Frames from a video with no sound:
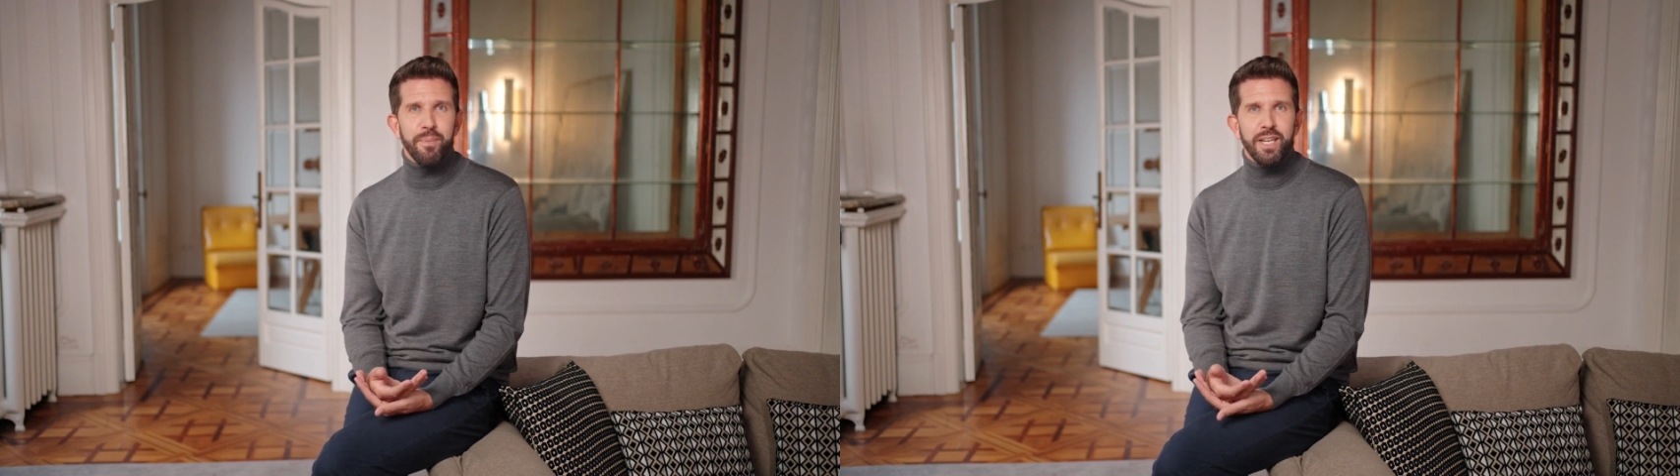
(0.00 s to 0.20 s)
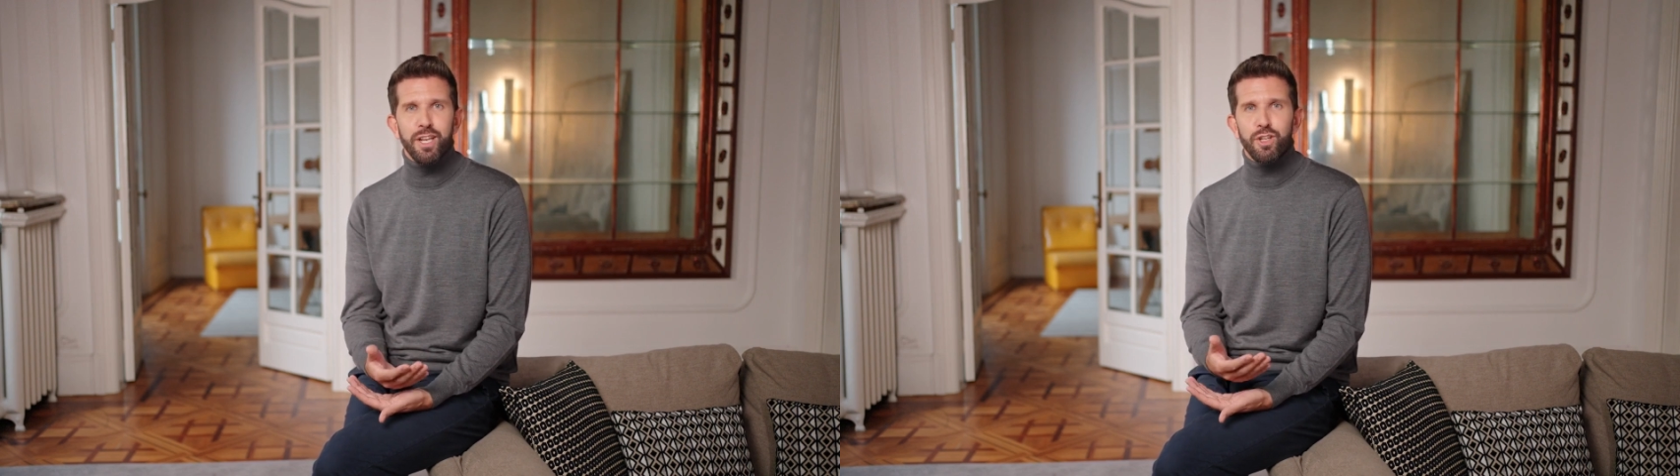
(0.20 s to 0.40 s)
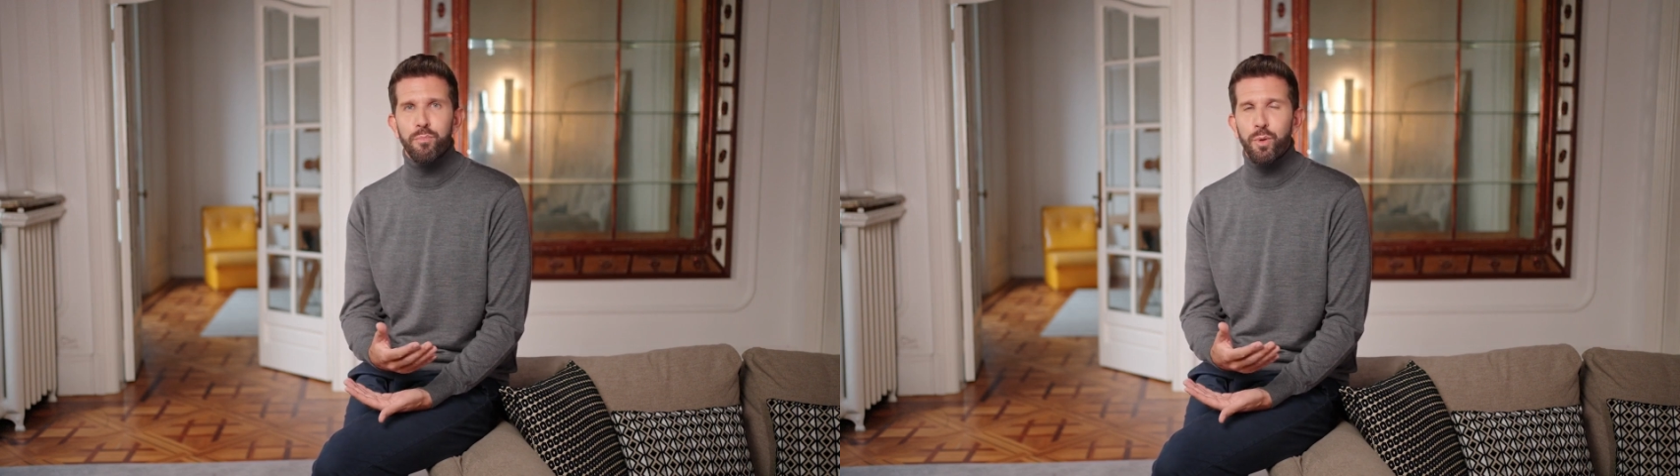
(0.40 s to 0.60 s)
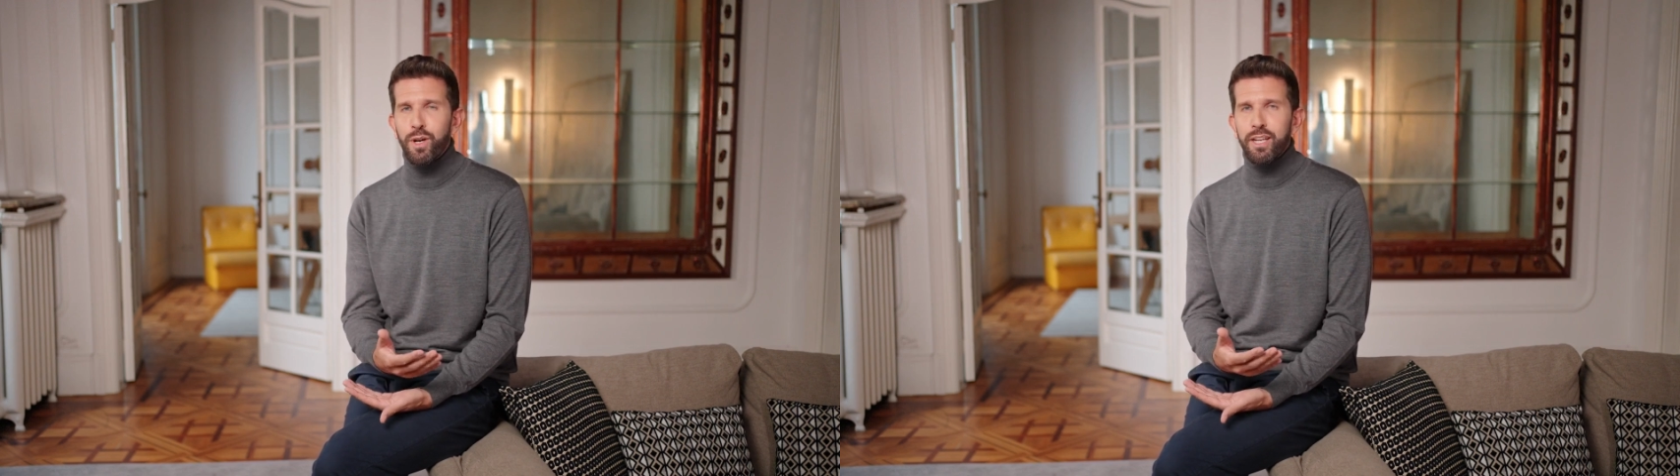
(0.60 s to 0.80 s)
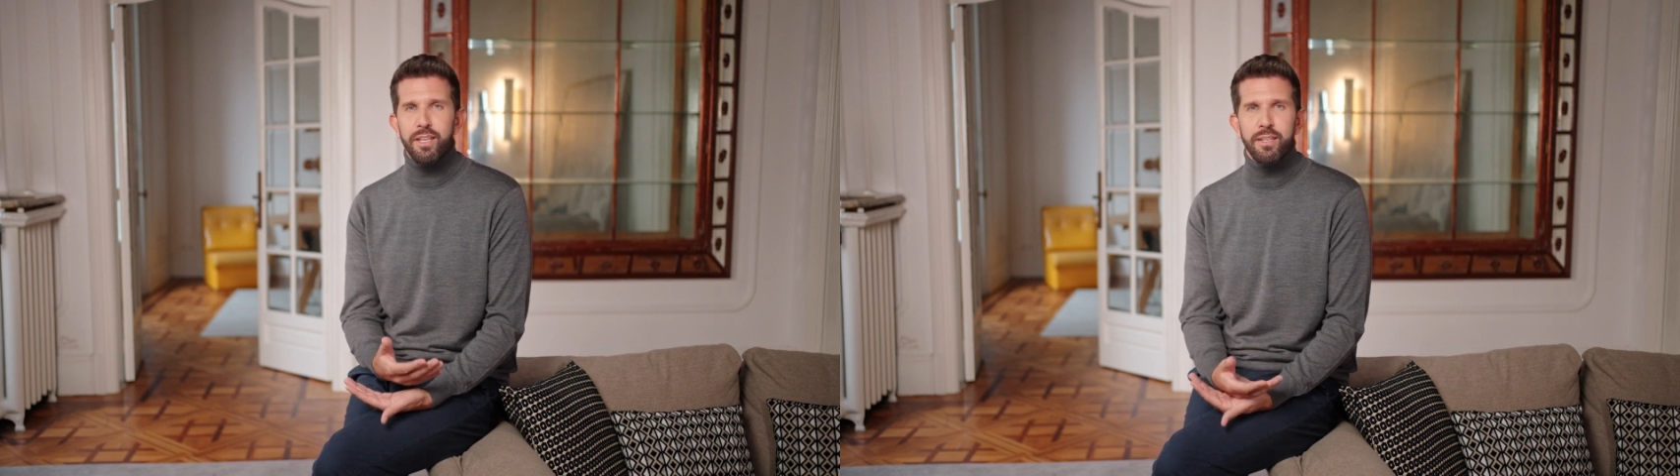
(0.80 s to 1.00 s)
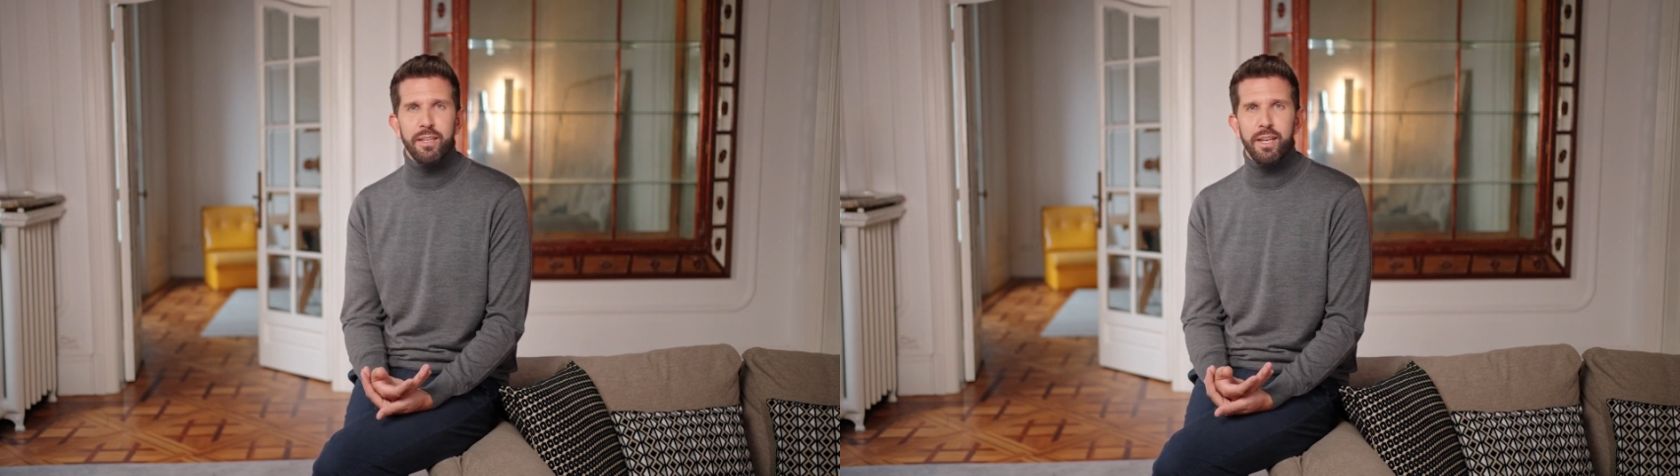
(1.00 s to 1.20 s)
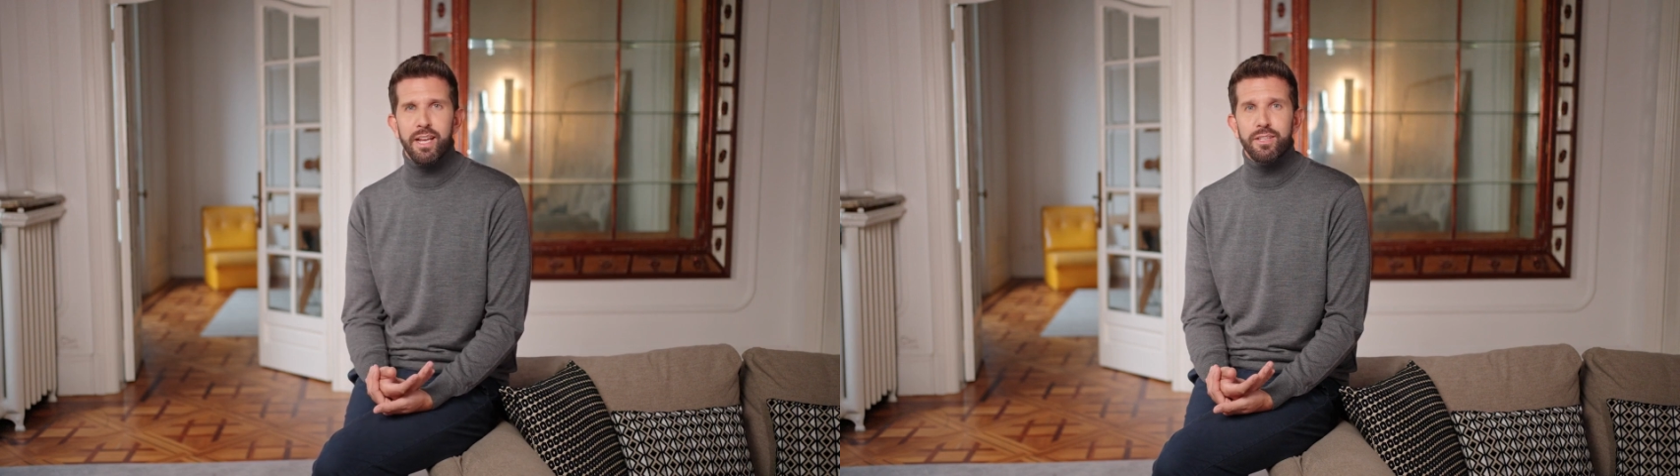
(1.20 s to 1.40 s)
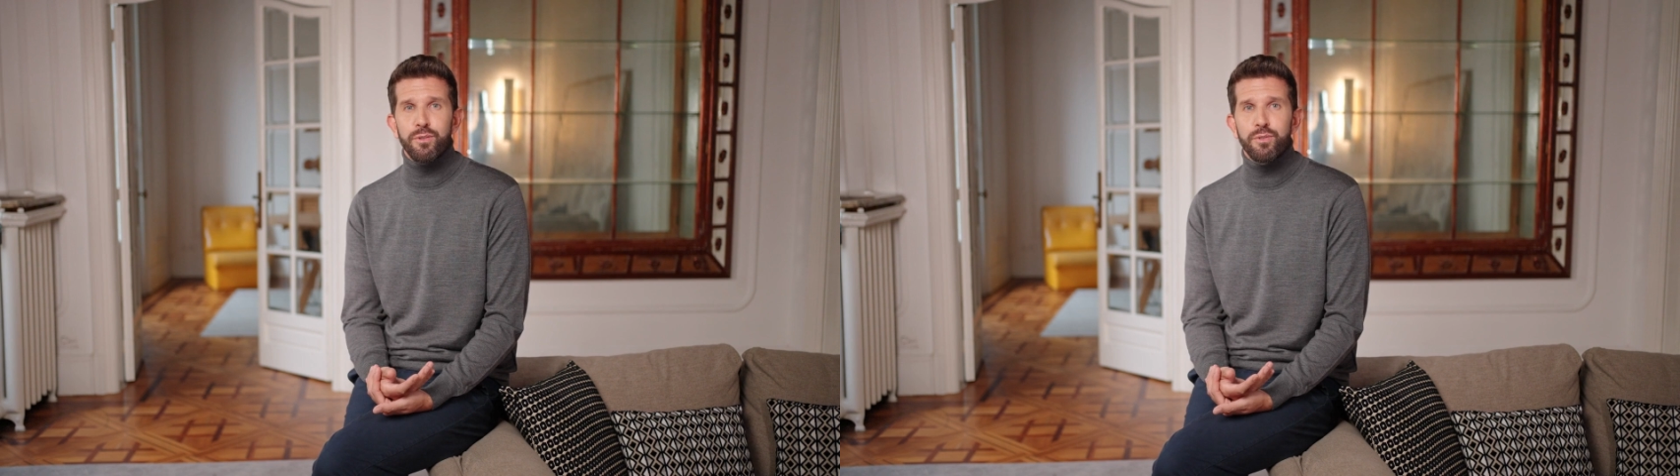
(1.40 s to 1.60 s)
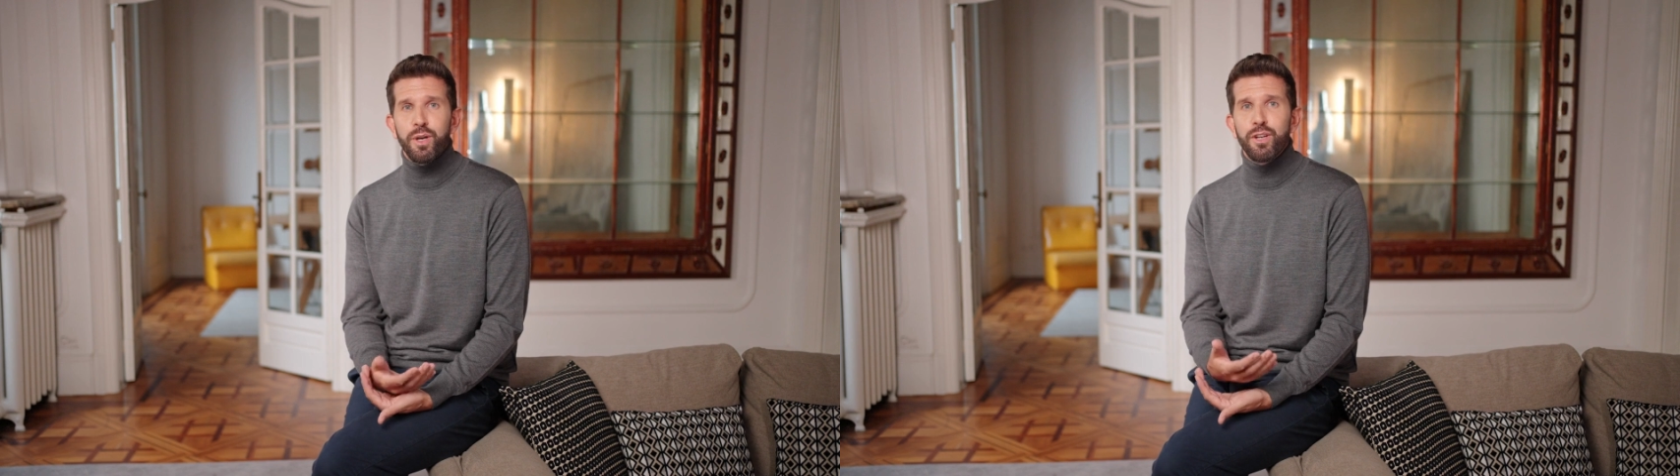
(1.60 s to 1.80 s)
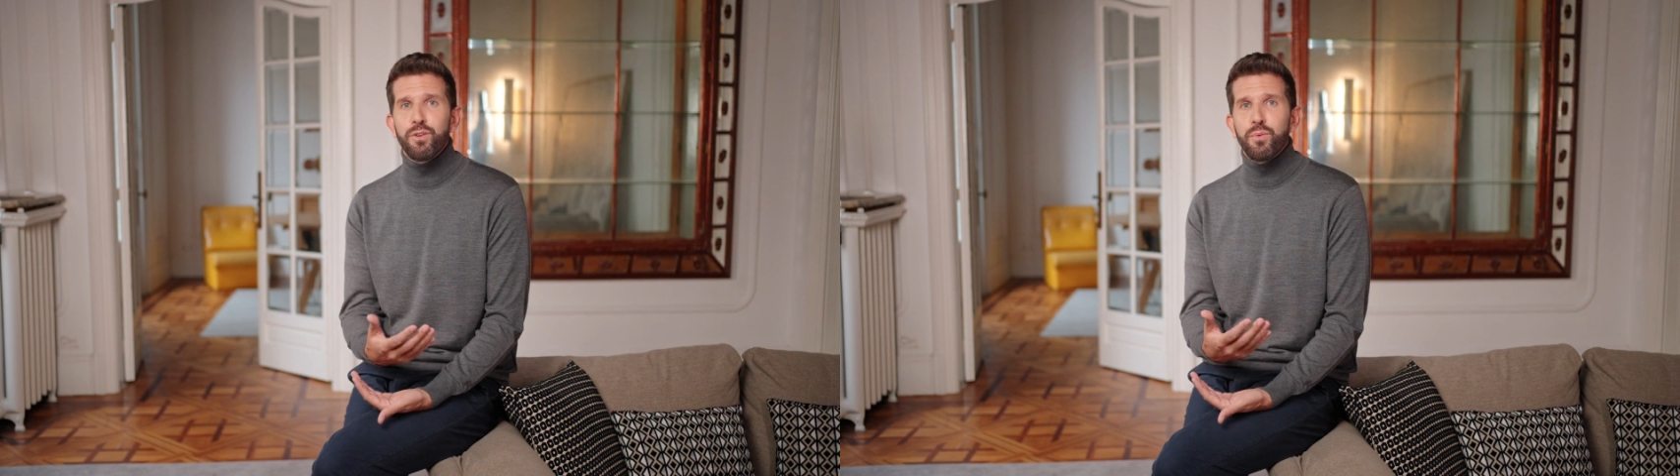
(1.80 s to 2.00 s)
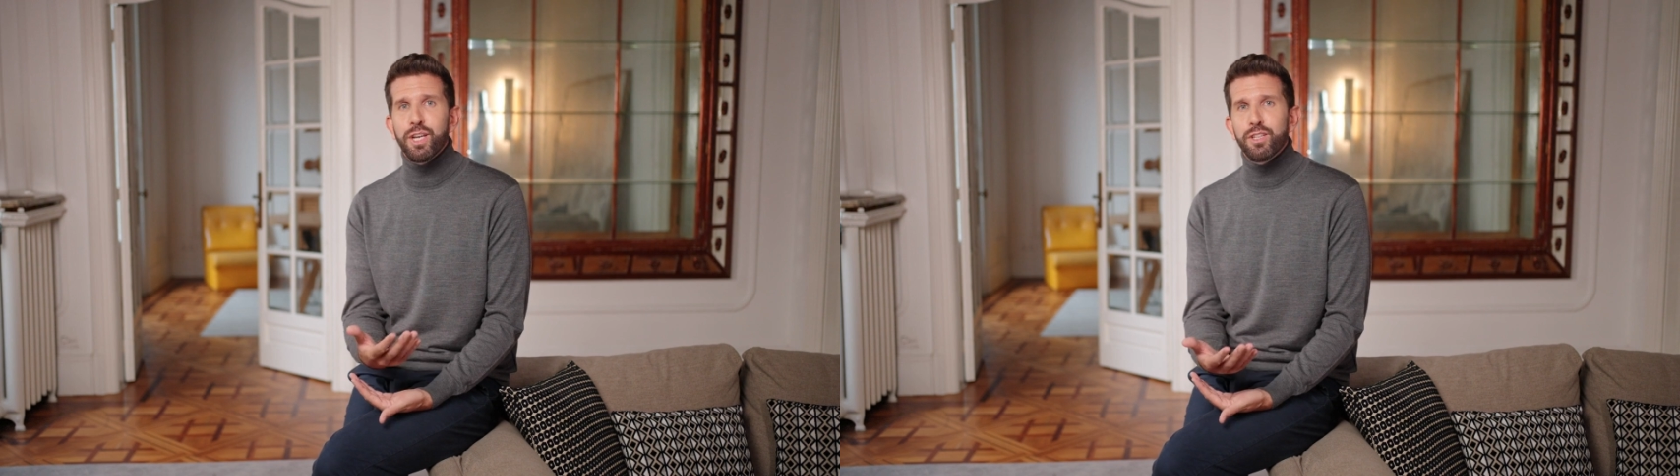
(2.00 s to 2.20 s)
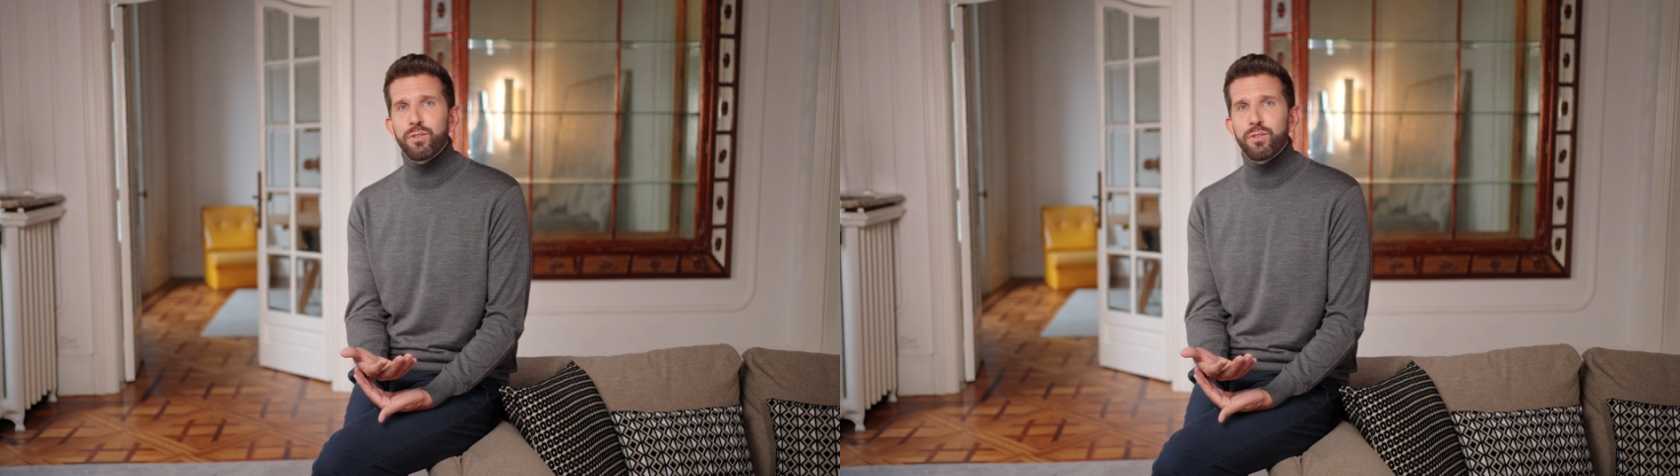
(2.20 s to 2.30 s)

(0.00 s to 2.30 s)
Each morning, as the first rays